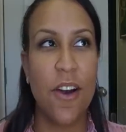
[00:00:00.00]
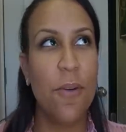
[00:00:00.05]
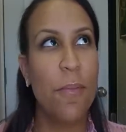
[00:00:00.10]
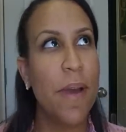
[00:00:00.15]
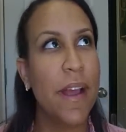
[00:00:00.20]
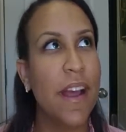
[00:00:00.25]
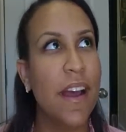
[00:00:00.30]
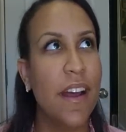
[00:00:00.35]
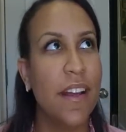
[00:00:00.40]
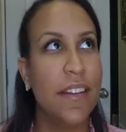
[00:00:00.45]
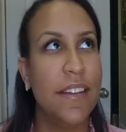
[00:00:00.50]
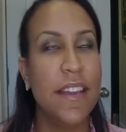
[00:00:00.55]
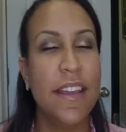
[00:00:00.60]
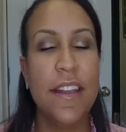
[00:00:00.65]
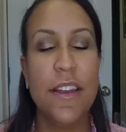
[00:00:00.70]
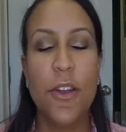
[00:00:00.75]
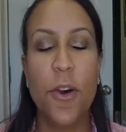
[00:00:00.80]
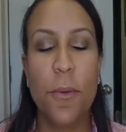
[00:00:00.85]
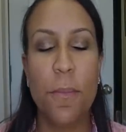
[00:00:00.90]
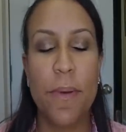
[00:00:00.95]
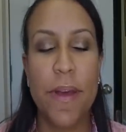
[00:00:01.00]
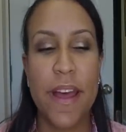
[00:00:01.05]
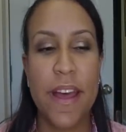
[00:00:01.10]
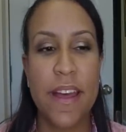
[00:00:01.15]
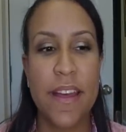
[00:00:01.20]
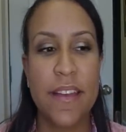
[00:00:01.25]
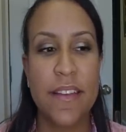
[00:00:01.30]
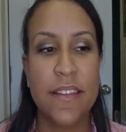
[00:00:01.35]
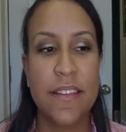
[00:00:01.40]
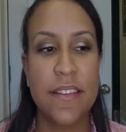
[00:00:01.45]
oh my God, D.
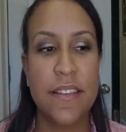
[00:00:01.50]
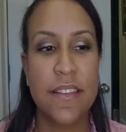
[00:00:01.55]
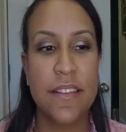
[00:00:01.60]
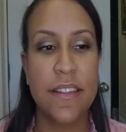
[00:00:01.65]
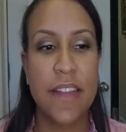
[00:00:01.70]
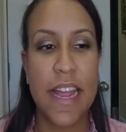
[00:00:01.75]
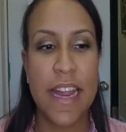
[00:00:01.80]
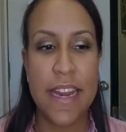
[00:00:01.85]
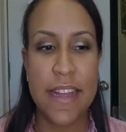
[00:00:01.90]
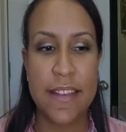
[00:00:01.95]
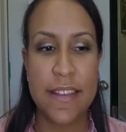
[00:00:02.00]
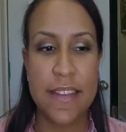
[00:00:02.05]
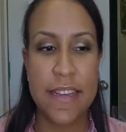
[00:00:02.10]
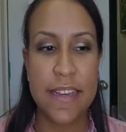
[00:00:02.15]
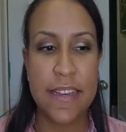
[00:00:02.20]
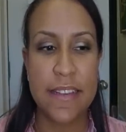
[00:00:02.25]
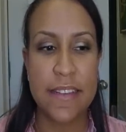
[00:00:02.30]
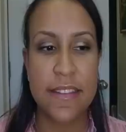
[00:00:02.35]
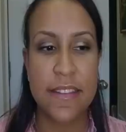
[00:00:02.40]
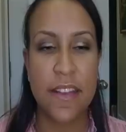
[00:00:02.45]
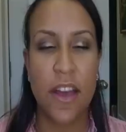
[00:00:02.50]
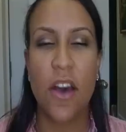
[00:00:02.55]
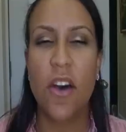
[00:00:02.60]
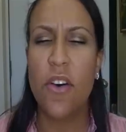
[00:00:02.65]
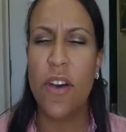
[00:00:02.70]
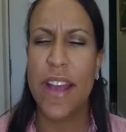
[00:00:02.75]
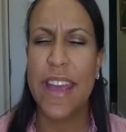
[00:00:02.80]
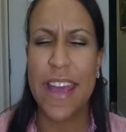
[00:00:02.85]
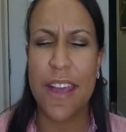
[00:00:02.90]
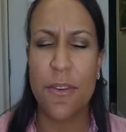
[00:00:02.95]
Lopez 86?
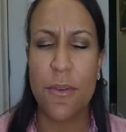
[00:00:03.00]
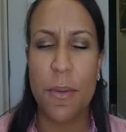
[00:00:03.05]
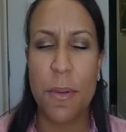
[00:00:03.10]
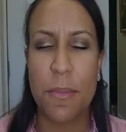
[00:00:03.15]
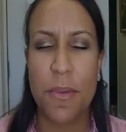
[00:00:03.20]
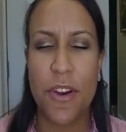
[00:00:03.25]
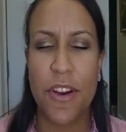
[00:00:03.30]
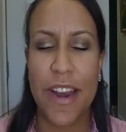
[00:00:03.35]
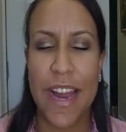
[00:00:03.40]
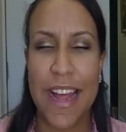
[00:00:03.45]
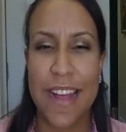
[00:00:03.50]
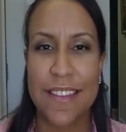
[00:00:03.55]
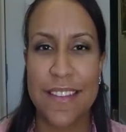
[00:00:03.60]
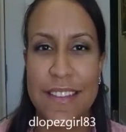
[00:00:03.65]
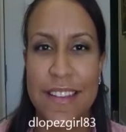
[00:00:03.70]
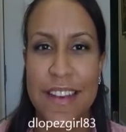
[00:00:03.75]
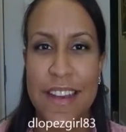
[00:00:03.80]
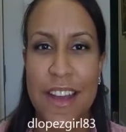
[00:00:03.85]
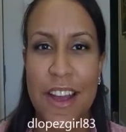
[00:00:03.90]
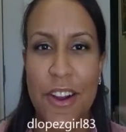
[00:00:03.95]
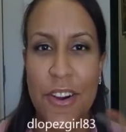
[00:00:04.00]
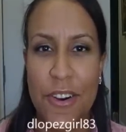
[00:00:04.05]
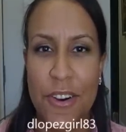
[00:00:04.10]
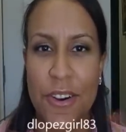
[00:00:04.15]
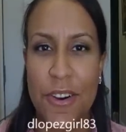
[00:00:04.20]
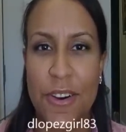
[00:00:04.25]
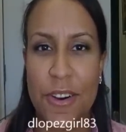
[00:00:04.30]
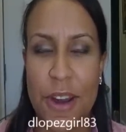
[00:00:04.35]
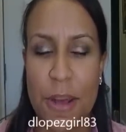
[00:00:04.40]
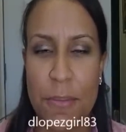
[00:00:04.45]
Oh, I can't remember her last,
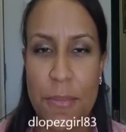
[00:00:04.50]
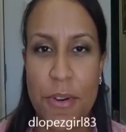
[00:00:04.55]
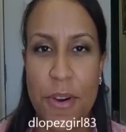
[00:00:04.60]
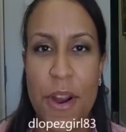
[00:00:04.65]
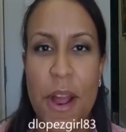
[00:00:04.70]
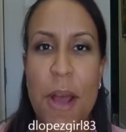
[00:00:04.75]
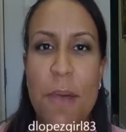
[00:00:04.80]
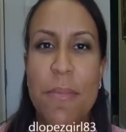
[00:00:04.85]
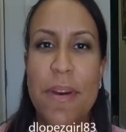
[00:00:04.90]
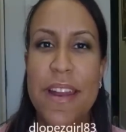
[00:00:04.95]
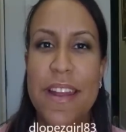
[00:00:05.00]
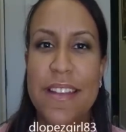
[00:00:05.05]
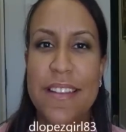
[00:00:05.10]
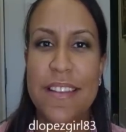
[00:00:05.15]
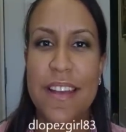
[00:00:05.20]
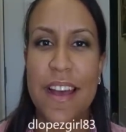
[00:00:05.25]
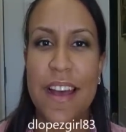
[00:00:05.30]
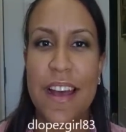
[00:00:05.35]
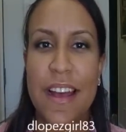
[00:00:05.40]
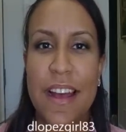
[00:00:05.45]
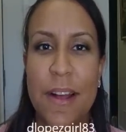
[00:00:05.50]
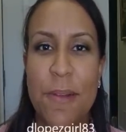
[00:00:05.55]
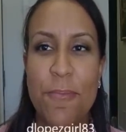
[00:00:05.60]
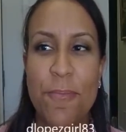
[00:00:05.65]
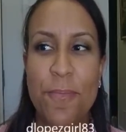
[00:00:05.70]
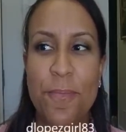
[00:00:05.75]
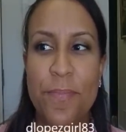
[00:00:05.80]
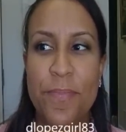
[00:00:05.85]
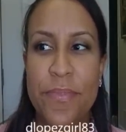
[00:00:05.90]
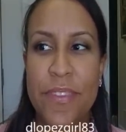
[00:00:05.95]
her number. But it's,
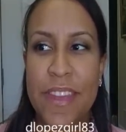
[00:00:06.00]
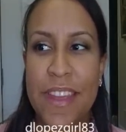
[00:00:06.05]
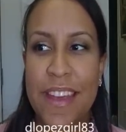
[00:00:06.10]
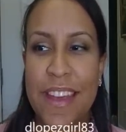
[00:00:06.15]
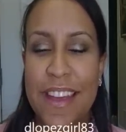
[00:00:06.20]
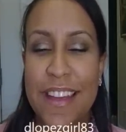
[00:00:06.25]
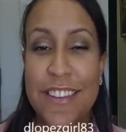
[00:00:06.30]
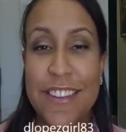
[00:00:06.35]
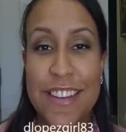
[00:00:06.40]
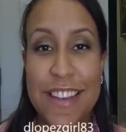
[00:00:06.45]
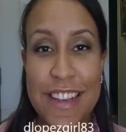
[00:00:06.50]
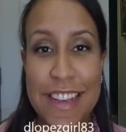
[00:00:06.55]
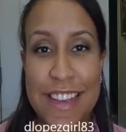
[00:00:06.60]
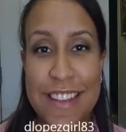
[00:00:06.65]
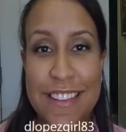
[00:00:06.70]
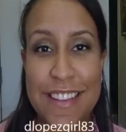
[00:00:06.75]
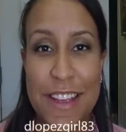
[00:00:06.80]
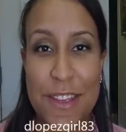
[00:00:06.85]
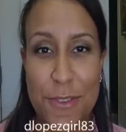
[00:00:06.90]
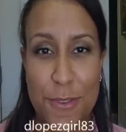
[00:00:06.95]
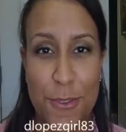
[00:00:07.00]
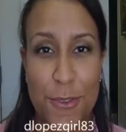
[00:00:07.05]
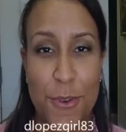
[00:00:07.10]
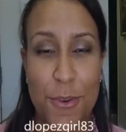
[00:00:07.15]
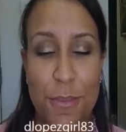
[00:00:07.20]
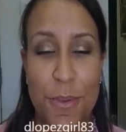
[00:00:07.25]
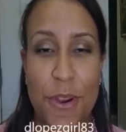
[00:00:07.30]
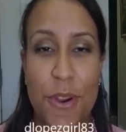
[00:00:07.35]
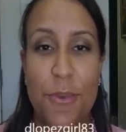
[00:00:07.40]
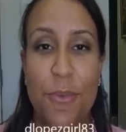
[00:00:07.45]
uh, she is a
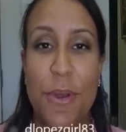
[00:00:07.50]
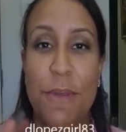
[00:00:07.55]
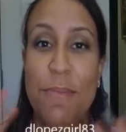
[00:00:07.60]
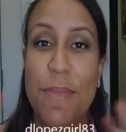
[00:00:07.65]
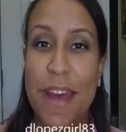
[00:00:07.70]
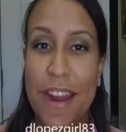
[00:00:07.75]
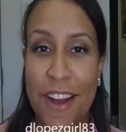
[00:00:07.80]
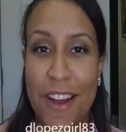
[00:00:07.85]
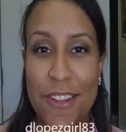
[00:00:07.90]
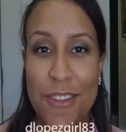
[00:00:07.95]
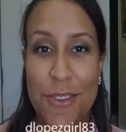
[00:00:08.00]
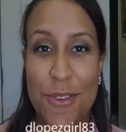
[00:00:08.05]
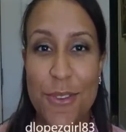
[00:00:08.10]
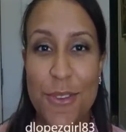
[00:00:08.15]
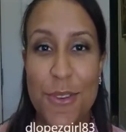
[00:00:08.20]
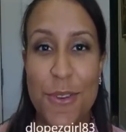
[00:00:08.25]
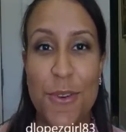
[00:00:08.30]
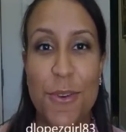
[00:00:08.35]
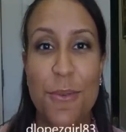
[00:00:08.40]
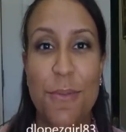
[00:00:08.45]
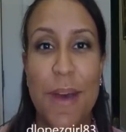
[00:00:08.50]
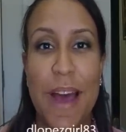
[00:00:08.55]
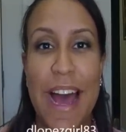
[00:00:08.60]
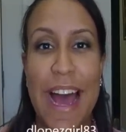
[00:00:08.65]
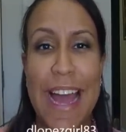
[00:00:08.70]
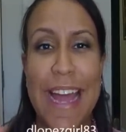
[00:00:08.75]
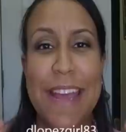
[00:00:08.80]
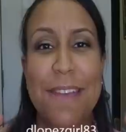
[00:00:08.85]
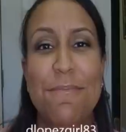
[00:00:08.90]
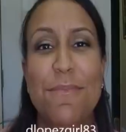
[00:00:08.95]
YouTuber. We met on YouTube.
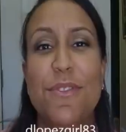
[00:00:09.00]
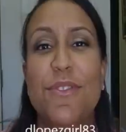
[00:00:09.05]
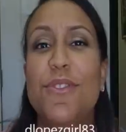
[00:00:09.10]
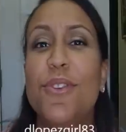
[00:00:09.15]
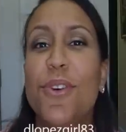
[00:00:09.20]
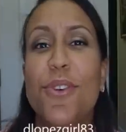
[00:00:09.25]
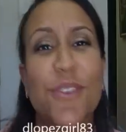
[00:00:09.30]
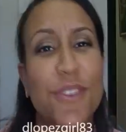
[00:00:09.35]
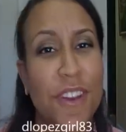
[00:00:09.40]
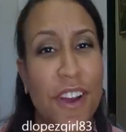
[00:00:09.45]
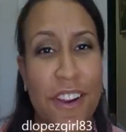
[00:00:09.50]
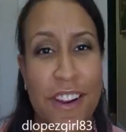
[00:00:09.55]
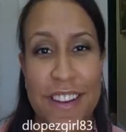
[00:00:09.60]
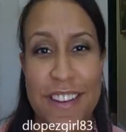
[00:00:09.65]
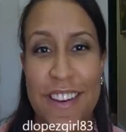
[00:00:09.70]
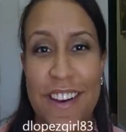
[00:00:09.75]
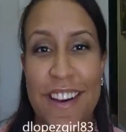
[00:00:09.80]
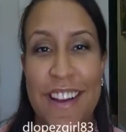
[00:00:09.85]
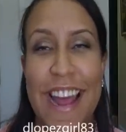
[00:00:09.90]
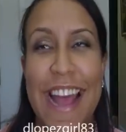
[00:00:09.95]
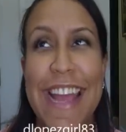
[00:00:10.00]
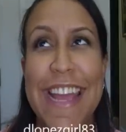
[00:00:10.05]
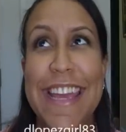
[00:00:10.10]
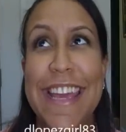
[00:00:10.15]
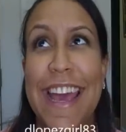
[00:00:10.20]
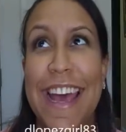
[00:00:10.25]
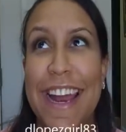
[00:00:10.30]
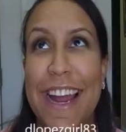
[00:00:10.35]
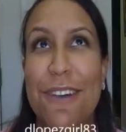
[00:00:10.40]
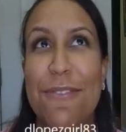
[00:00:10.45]
I am so sorry, Dawn. I
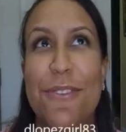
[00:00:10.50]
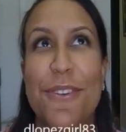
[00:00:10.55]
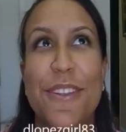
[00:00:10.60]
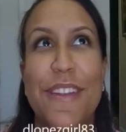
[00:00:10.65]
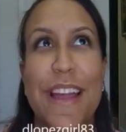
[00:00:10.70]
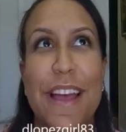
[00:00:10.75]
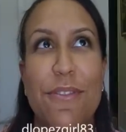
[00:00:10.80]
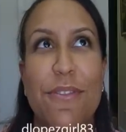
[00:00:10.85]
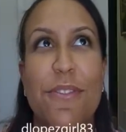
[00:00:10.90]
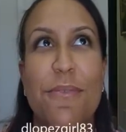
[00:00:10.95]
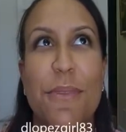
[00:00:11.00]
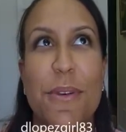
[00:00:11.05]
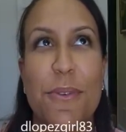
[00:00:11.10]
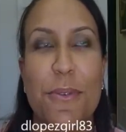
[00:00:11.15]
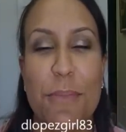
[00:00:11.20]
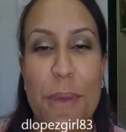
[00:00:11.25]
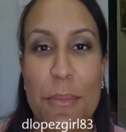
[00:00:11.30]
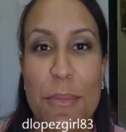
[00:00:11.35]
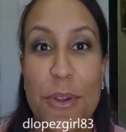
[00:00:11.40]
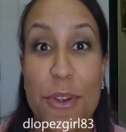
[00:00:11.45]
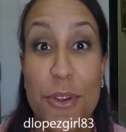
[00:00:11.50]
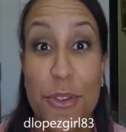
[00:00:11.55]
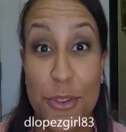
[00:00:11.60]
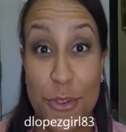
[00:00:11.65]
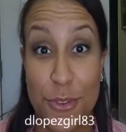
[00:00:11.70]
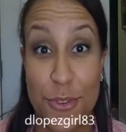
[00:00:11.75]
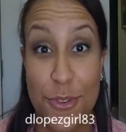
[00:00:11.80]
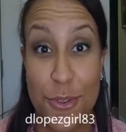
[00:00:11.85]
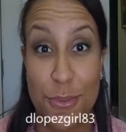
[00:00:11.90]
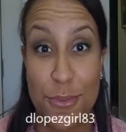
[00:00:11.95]
cannot for the life of me remember your
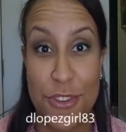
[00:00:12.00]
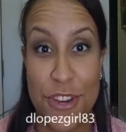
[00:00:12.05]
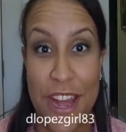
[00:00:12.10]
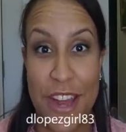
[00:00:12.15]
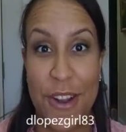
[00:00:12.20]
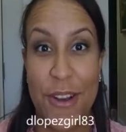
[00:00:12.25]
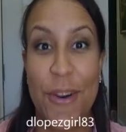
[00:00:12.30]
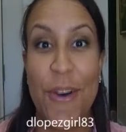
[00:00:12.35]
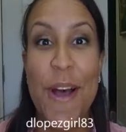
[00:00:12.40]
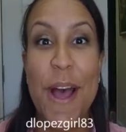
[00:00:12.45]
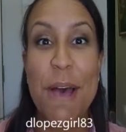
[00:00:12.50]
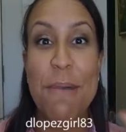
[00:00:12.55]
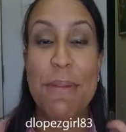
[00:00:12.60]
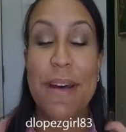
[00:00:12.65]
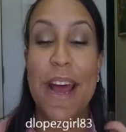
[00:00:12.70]
YouTube channel,